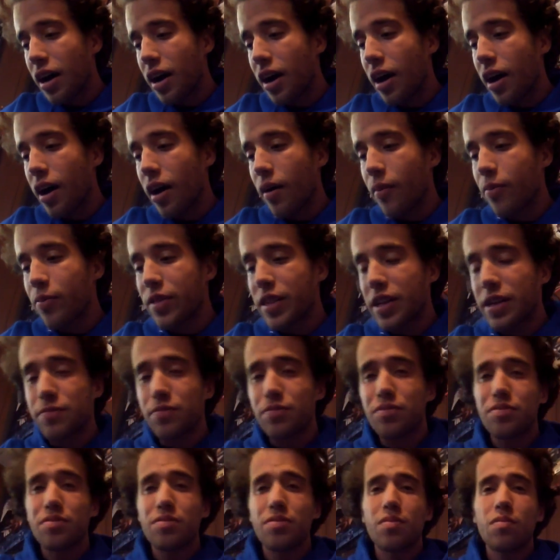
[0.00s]
And
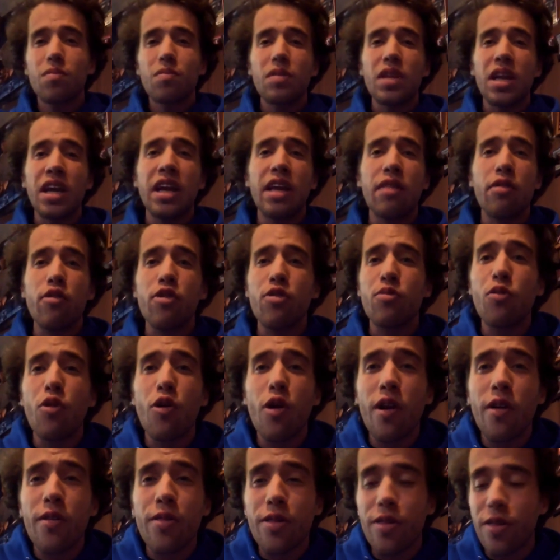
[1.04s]

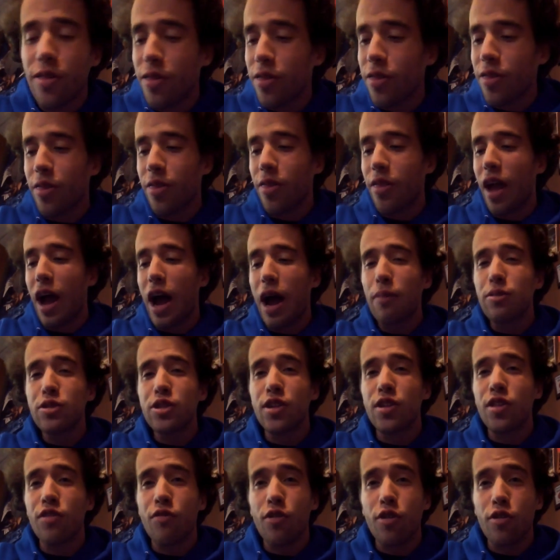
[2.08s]
there's more
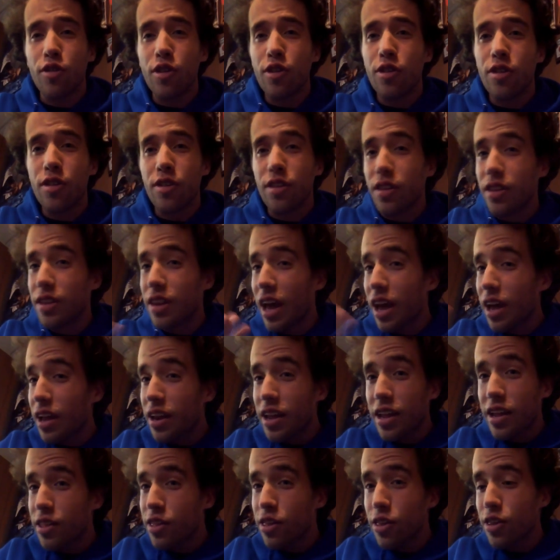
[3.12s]
options for it's
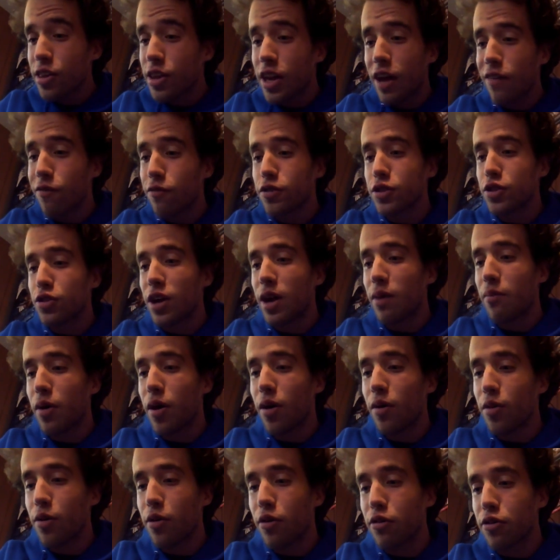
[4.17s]
just not for
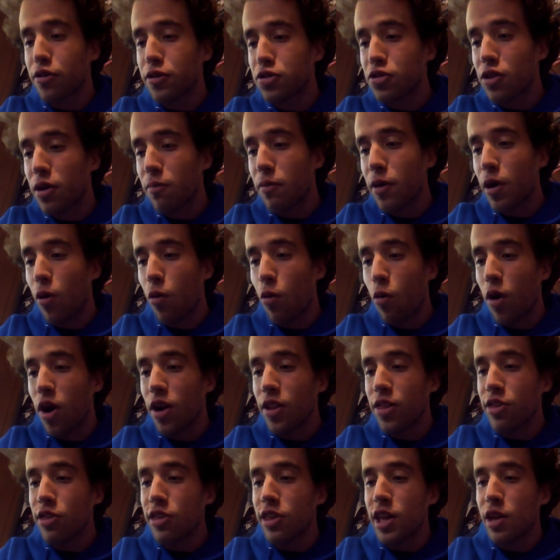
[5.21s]
trombone. There's trumpet
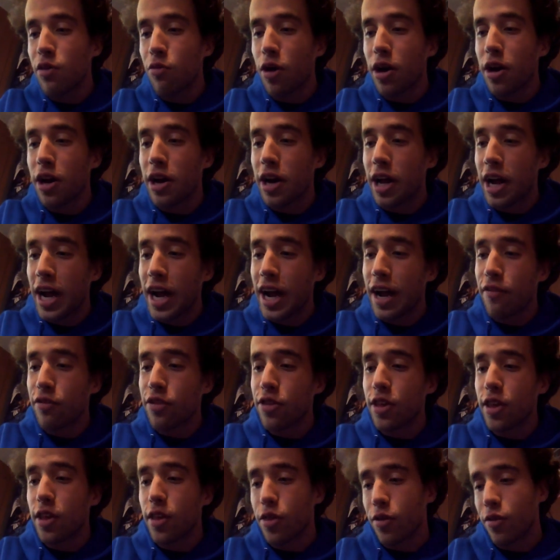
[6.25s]
1C,
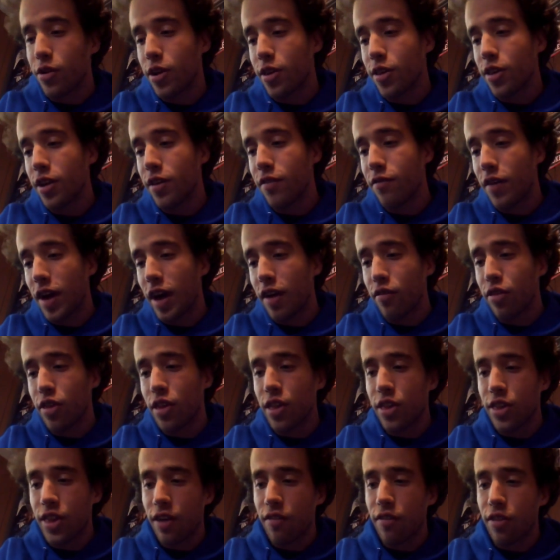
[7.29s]
1.5C, 3C,
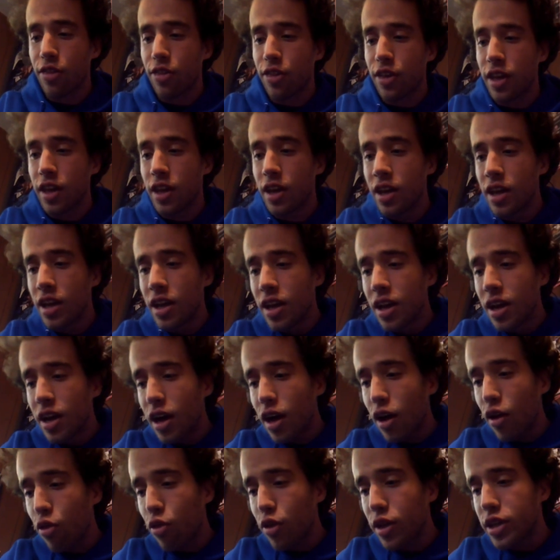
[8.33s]
5C, 7C,
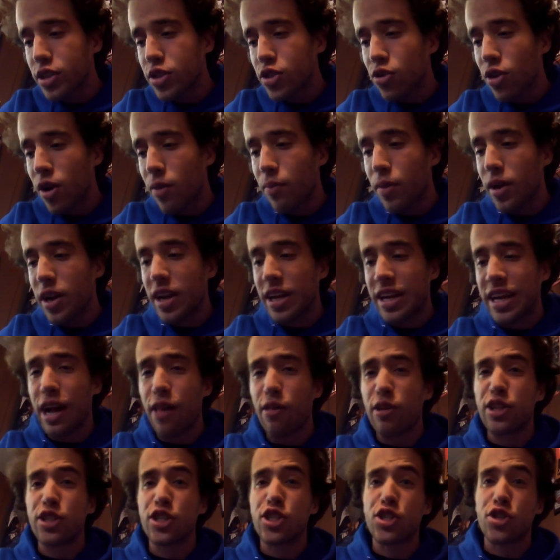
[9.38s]
a lead trumpet,
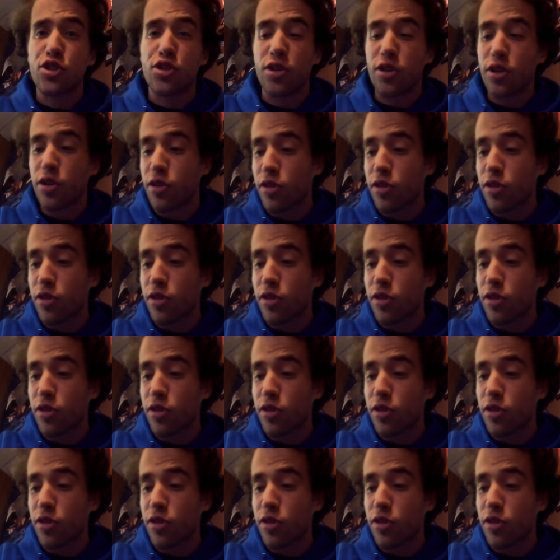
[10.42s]
a Kelly